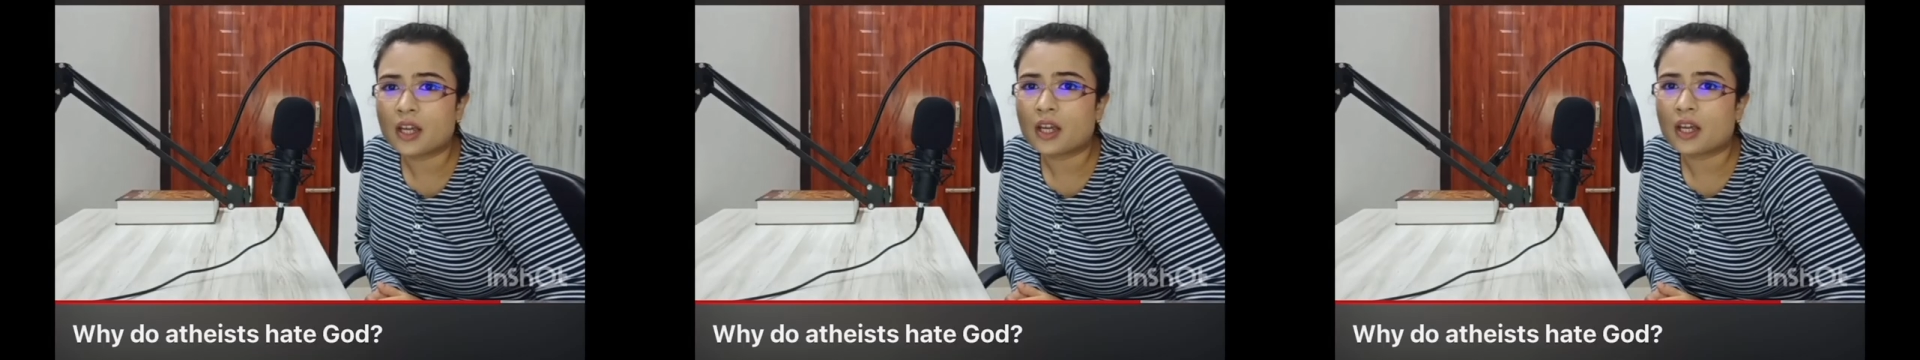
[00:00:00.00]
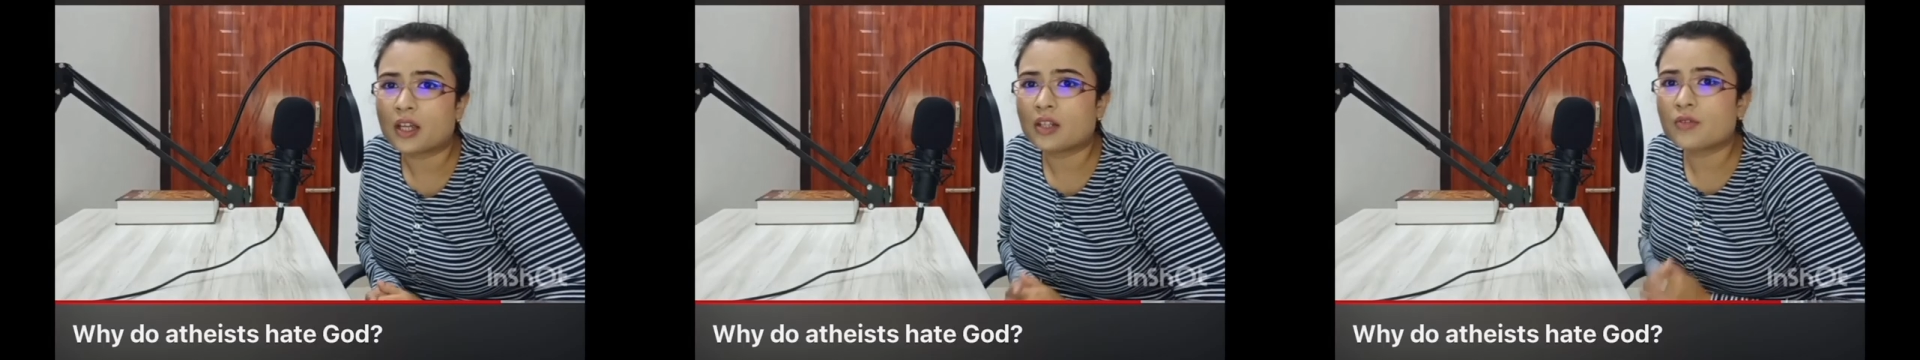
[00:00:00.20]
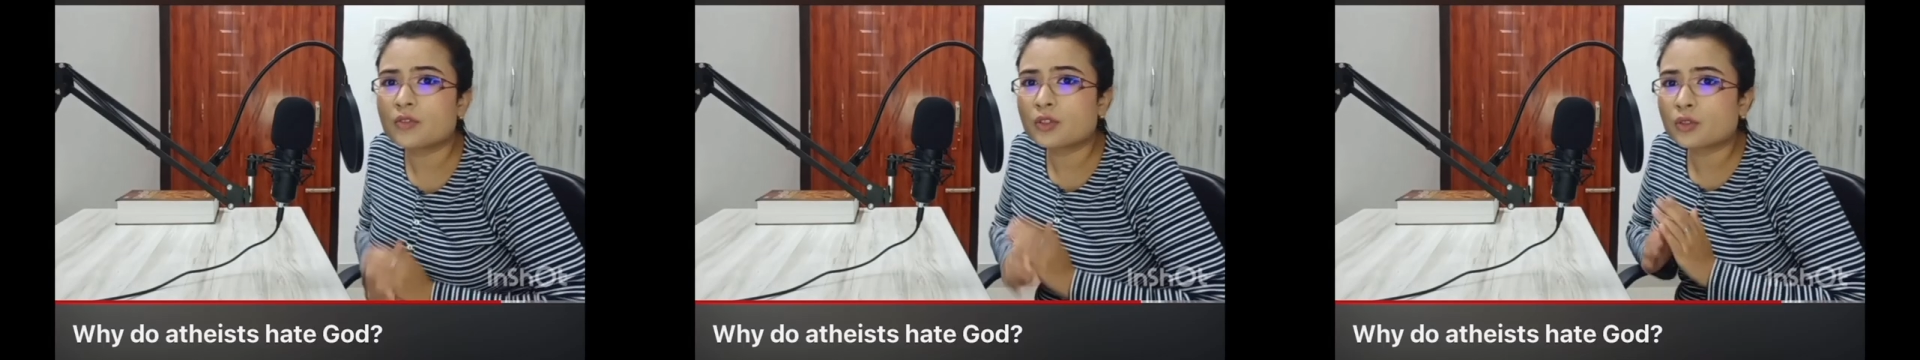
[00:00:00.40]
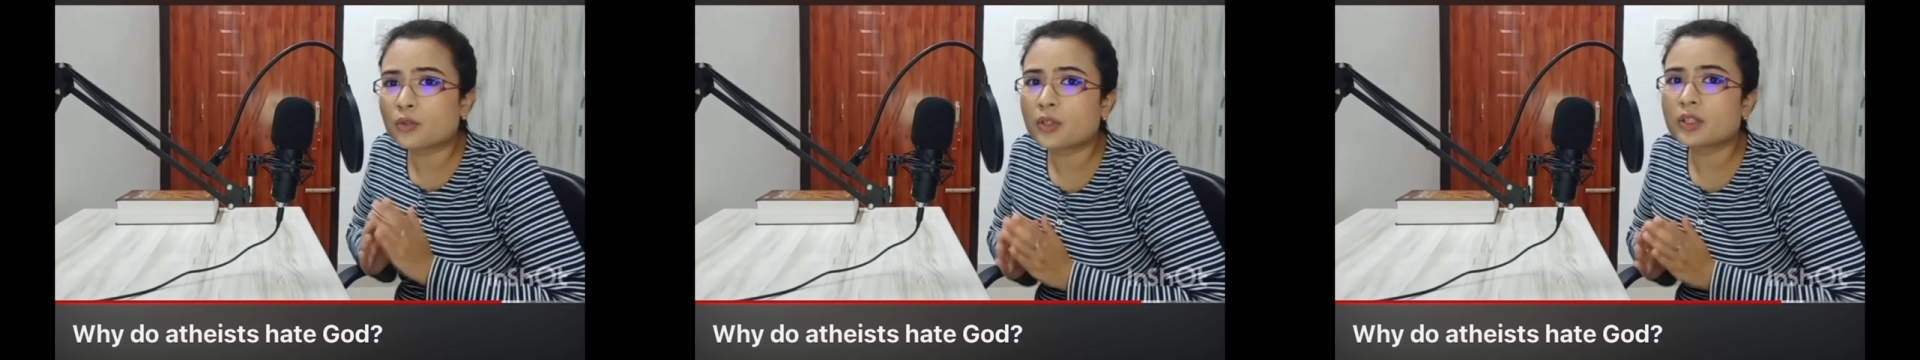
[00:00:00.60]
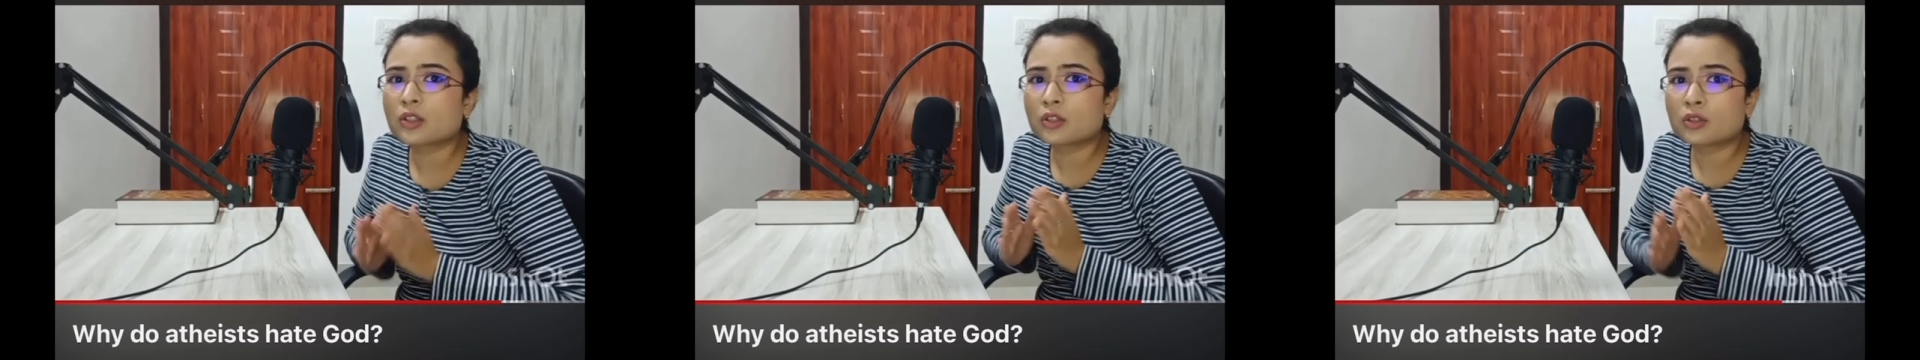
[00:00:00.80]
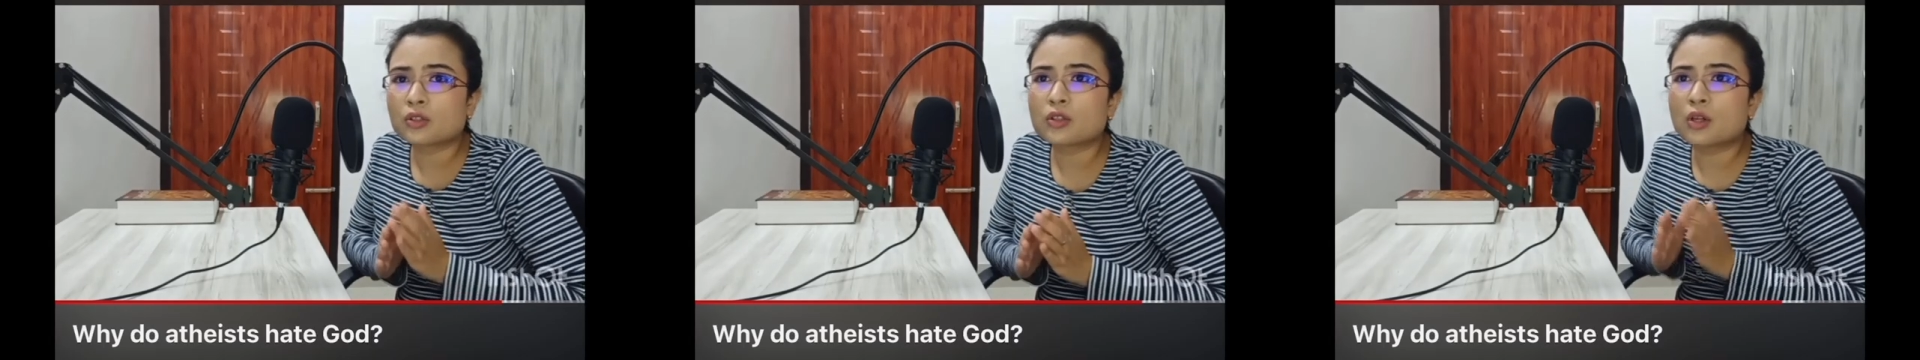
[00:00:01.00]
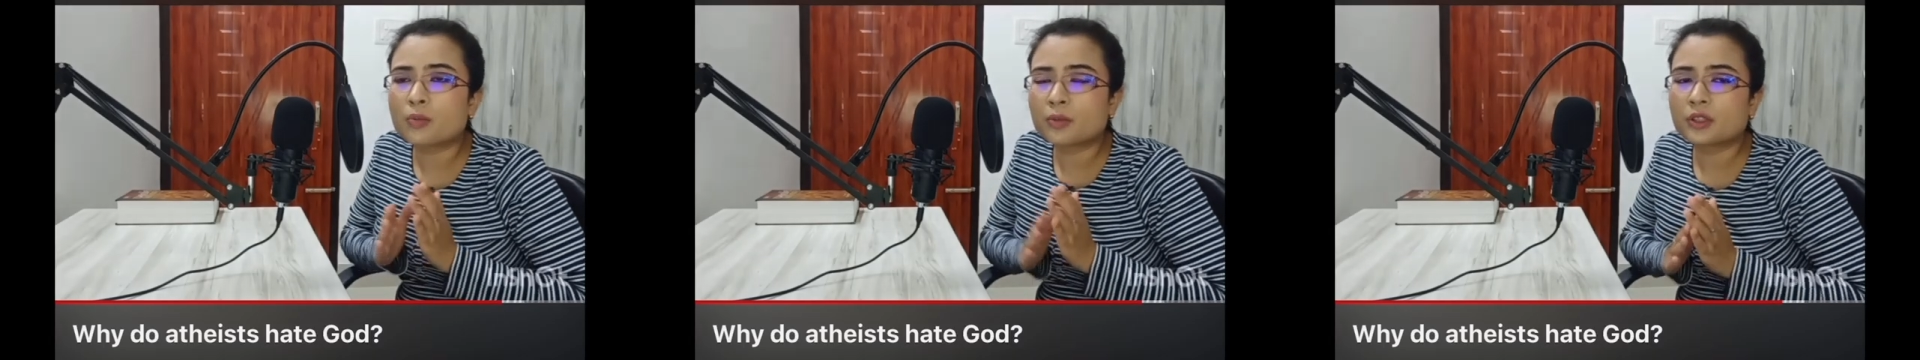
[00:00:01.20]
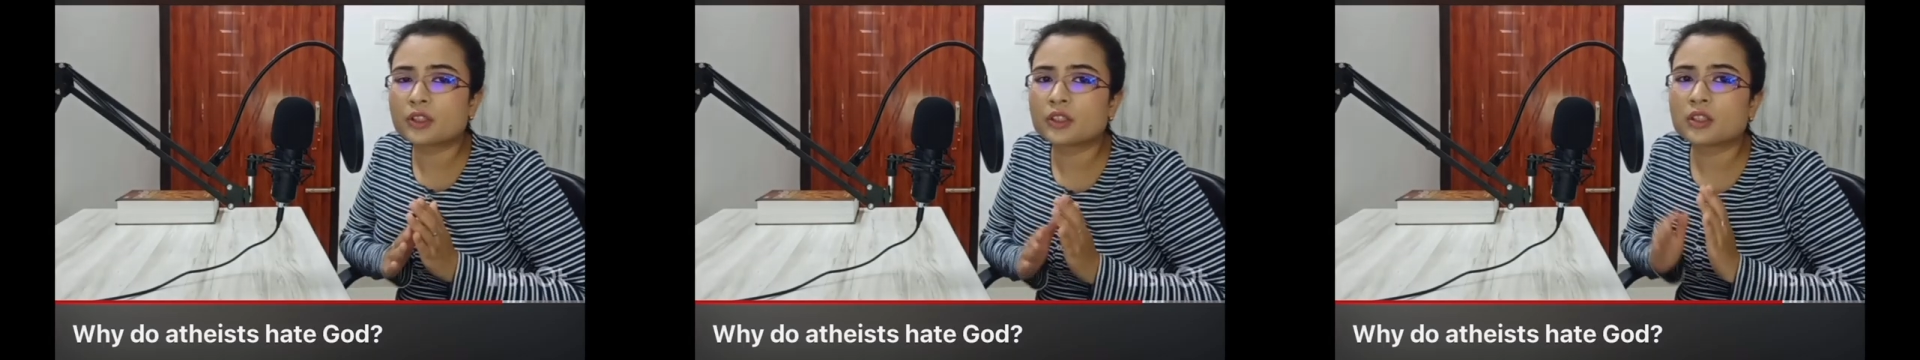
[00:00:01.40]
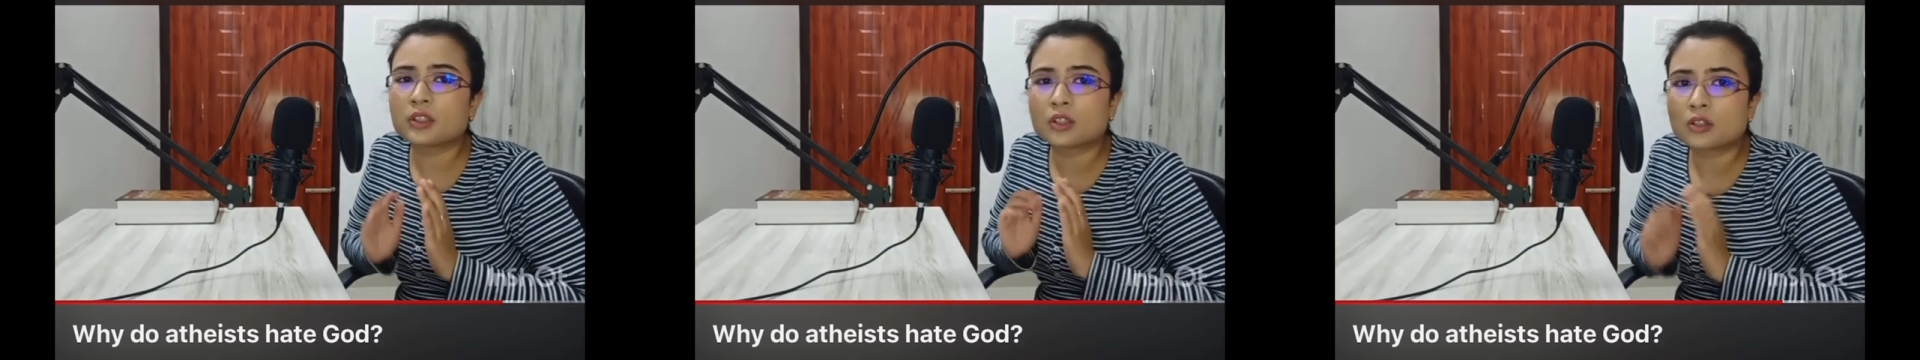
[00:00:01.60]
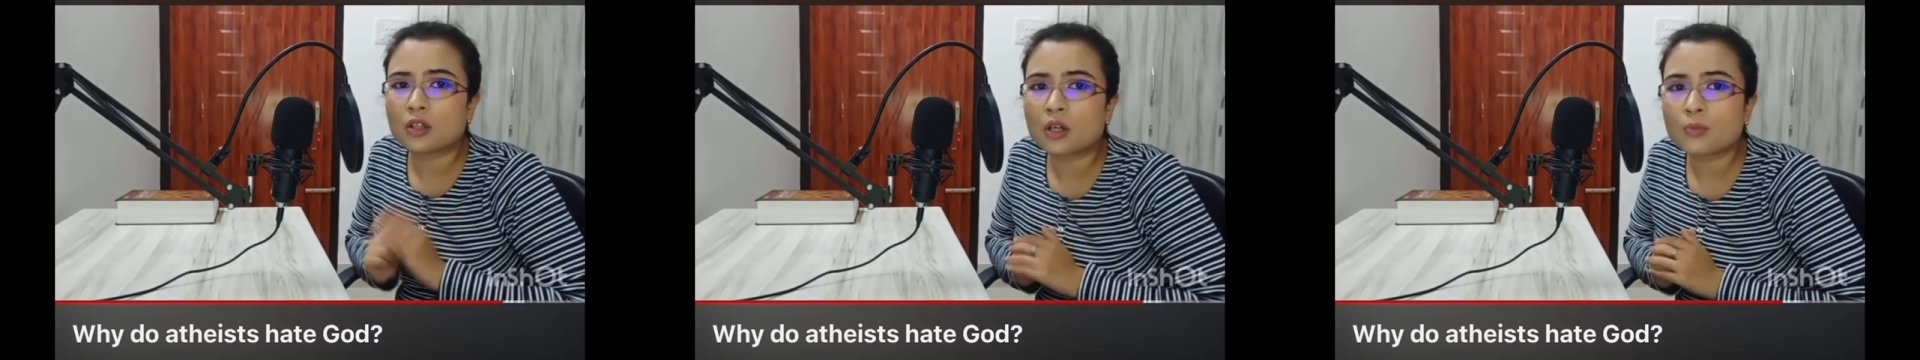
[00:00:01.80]
and if so-and-so operation
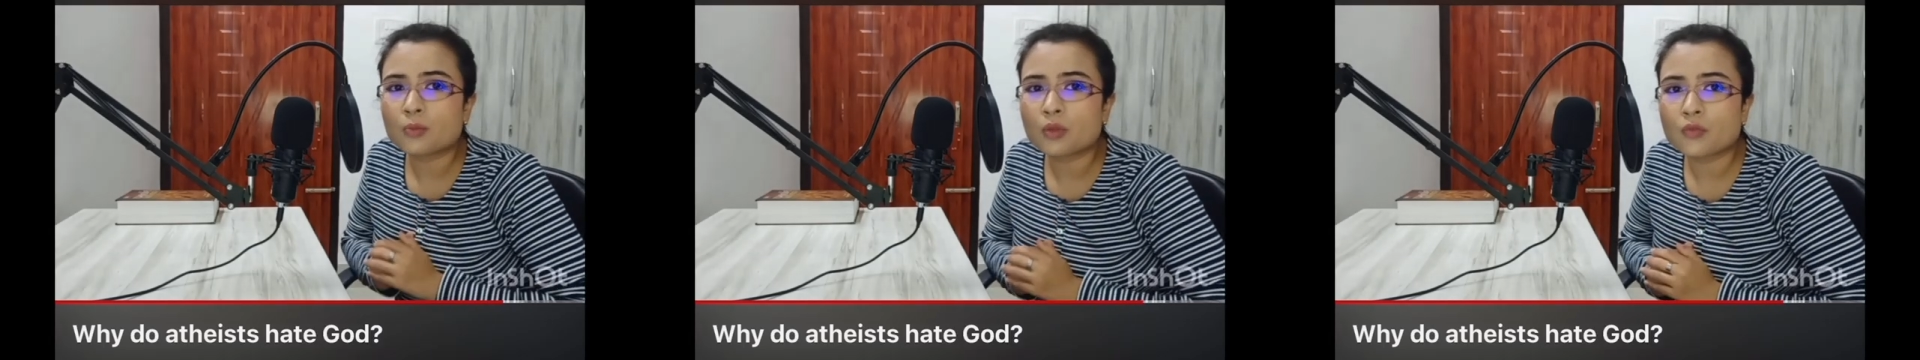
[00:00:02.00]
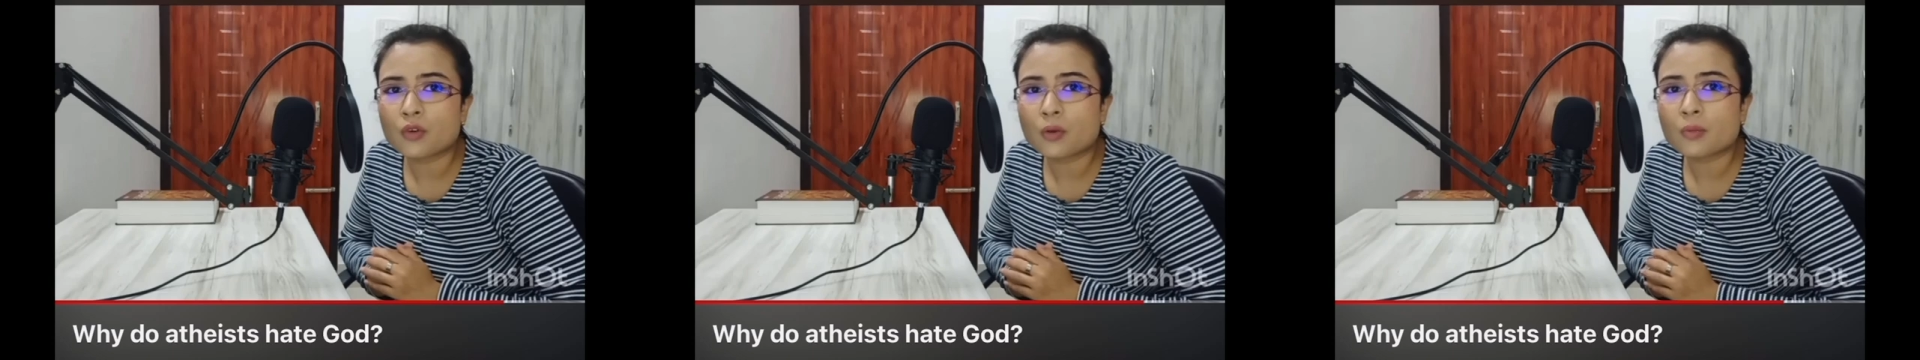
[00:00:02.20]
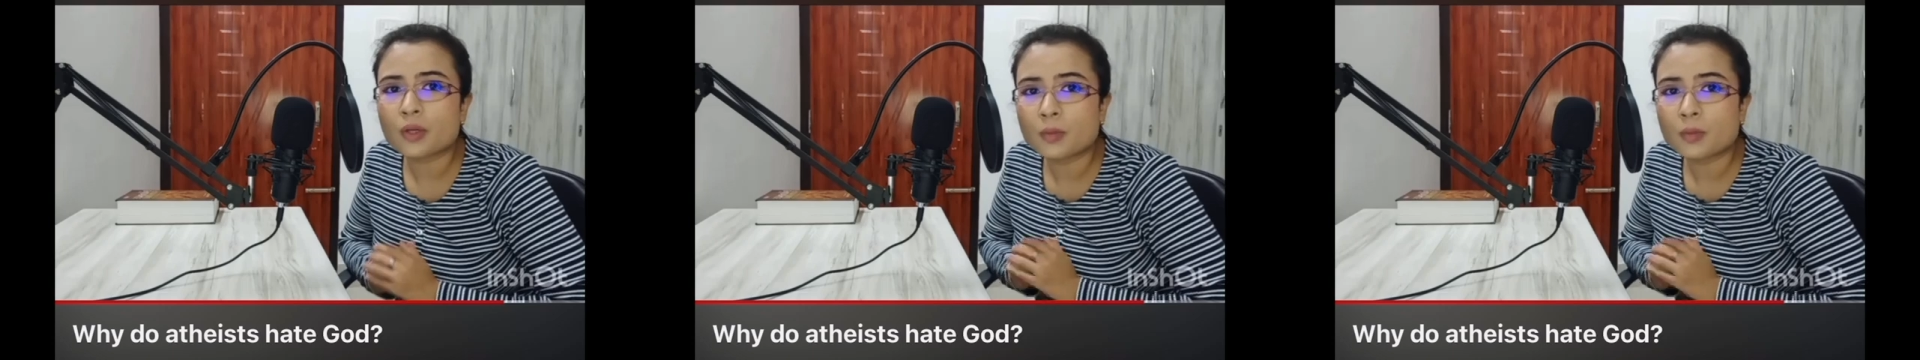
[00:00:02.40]
is not performed